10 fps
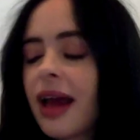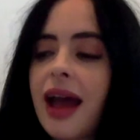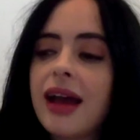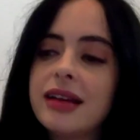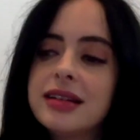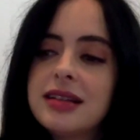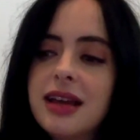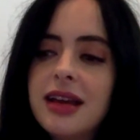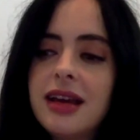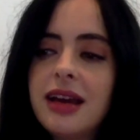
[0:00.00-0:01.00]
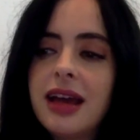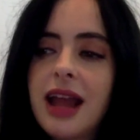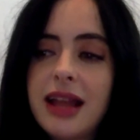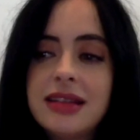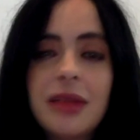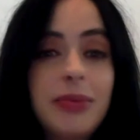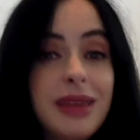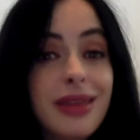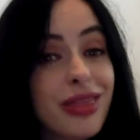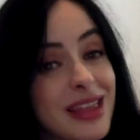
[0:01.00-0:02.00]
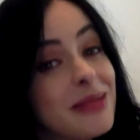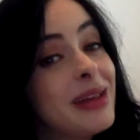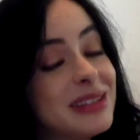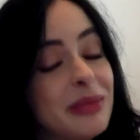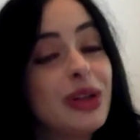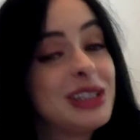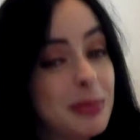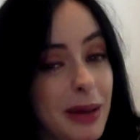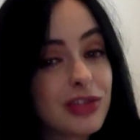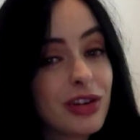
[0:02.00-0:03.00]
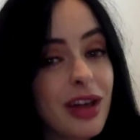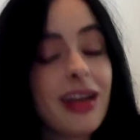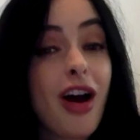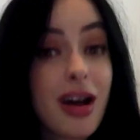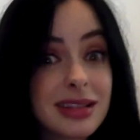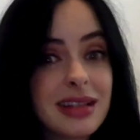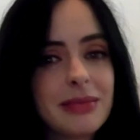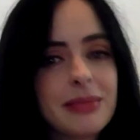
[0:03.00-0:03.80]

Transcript: and it ends up being the thing that makes him really special and awesome.